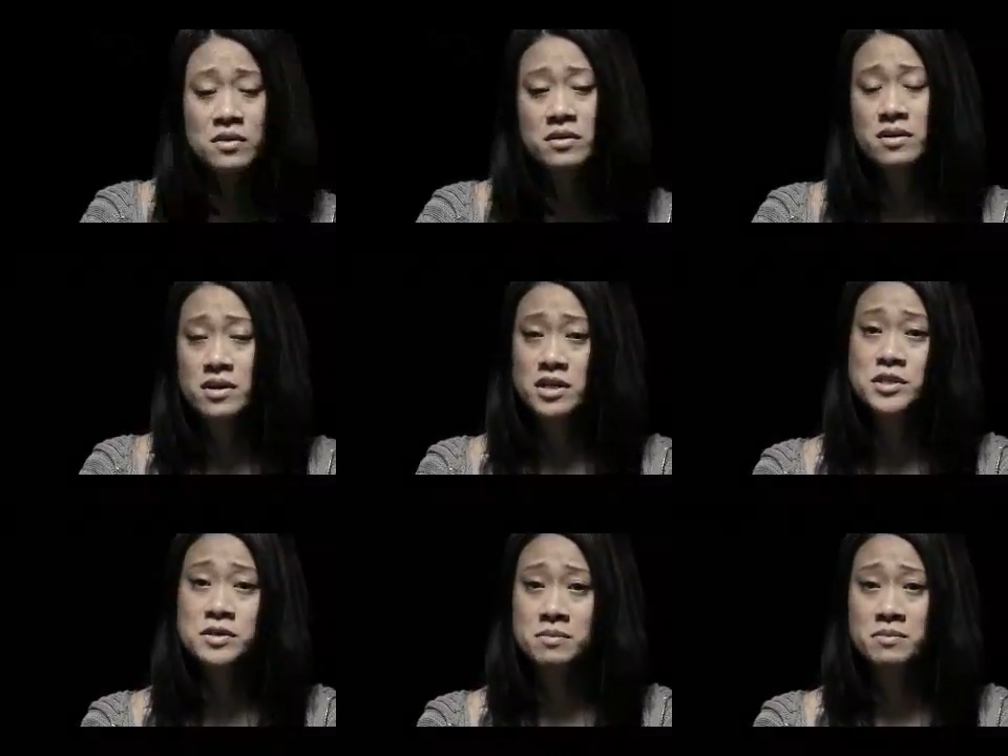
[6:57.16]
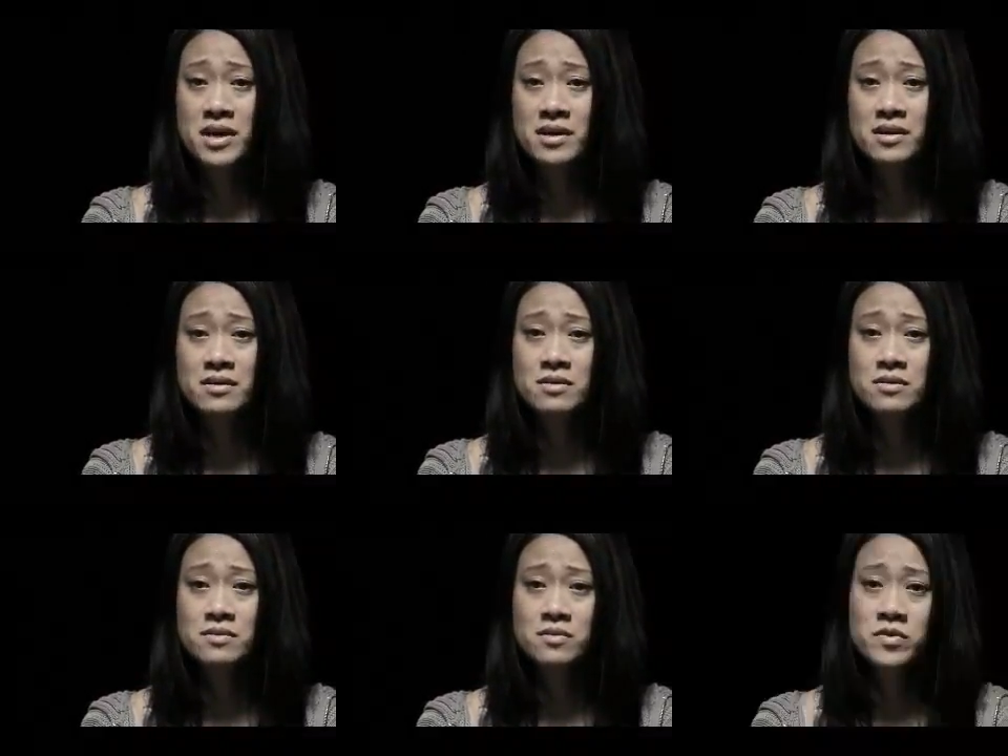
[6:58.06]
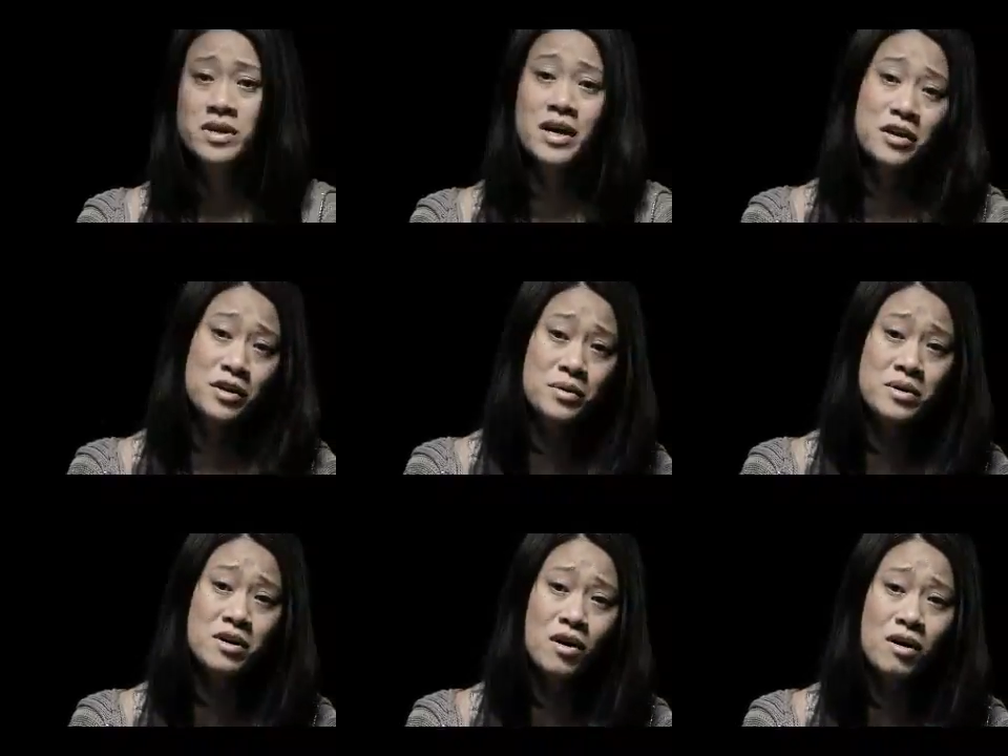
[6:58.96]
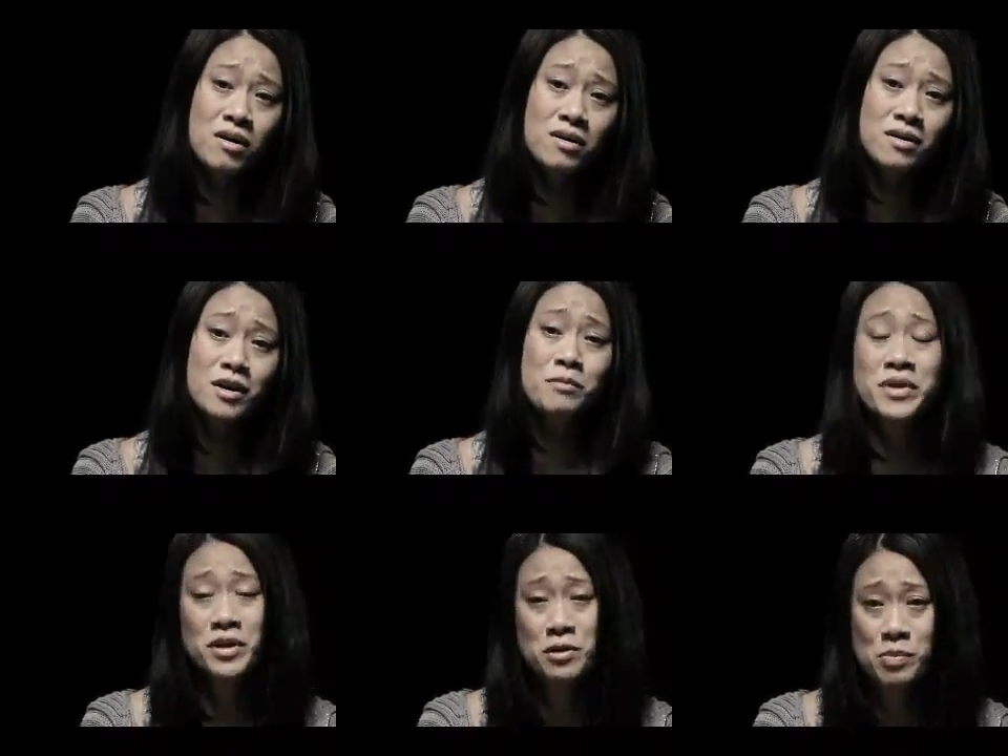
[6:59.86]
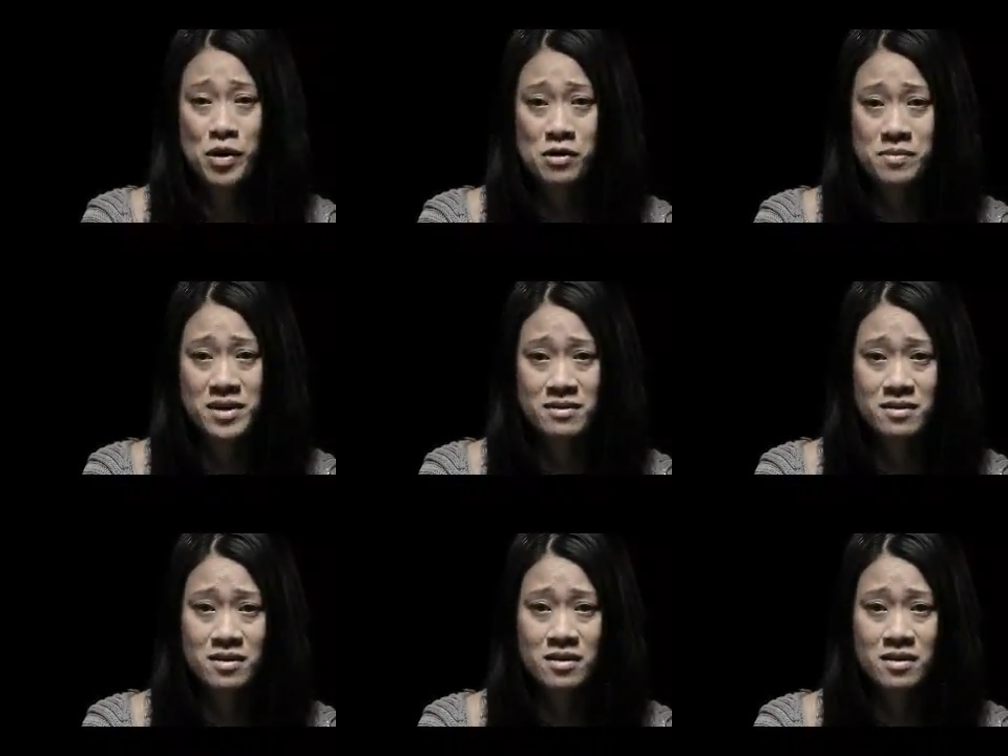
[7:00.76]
then he took the money. We got a newer car, a bigger apartment.